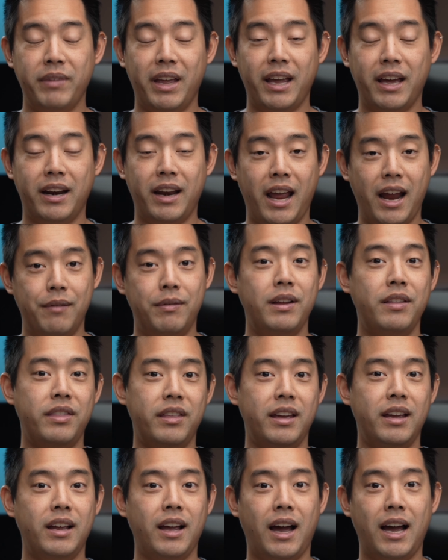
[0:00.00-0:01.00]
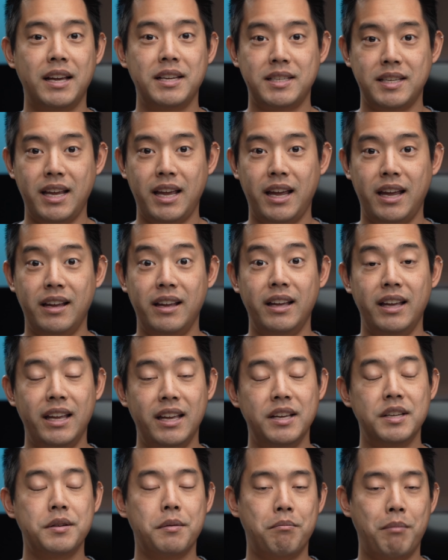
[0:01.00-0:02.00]
and everything I say
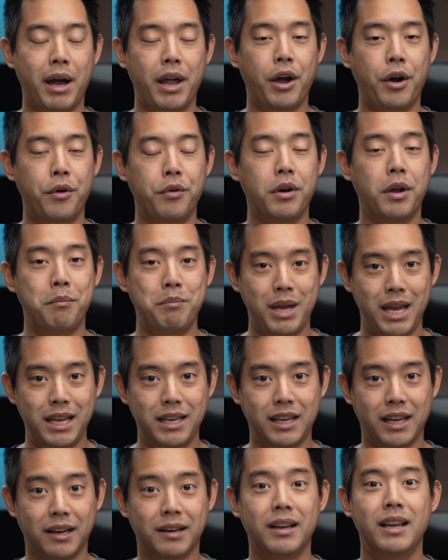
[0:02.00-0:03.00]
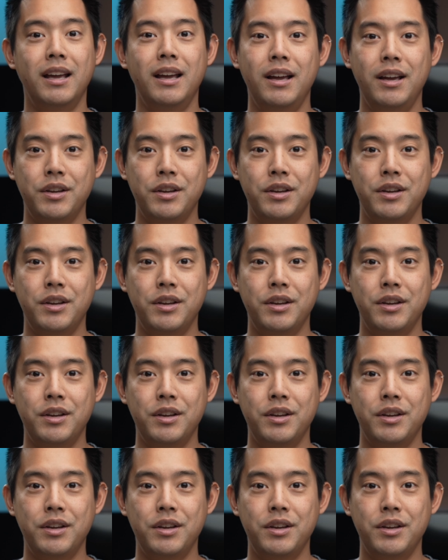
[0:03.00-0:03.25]
is my own opinion.